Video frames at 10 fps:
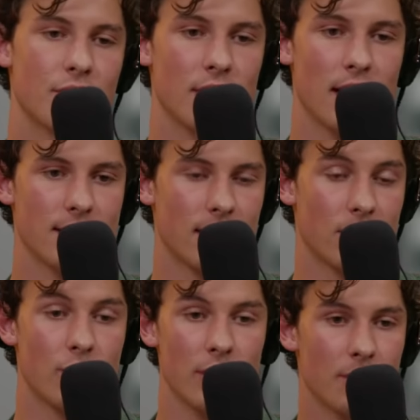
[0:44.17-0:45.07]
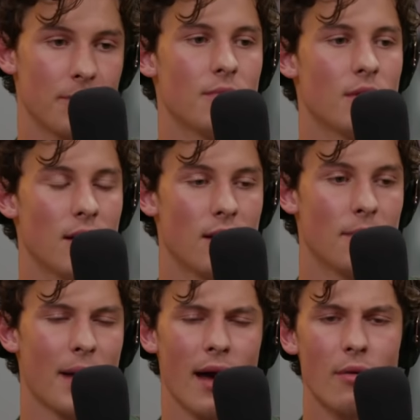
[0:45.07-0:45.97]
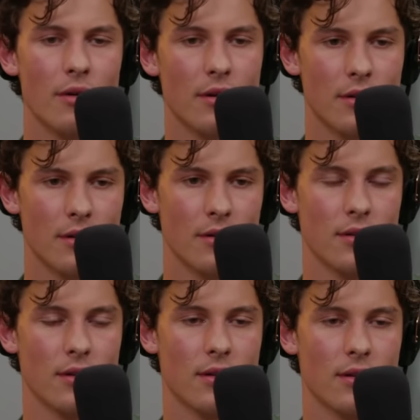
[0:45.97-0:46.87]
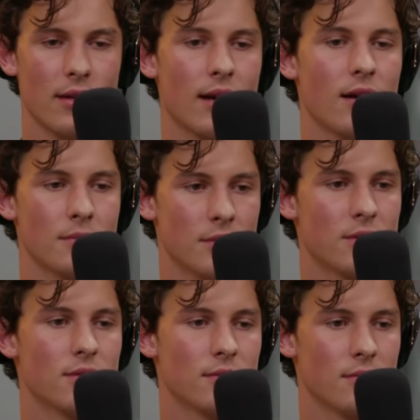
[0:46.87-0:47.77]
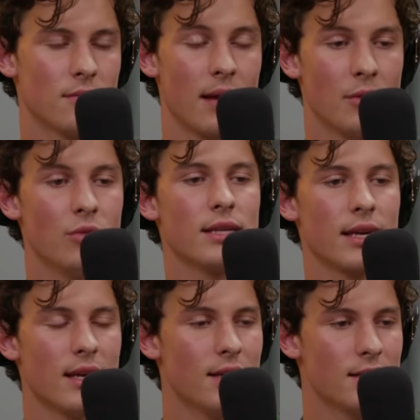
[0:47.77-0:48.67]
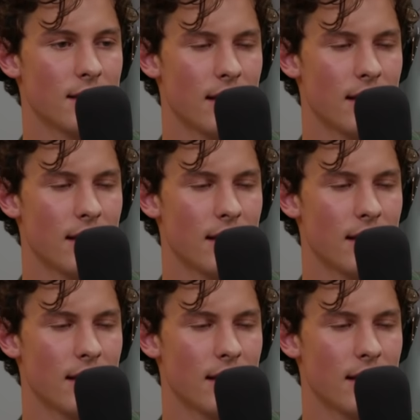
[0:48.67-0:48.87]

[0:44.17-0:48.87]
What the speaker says: I've realized like the real power that comes that music is.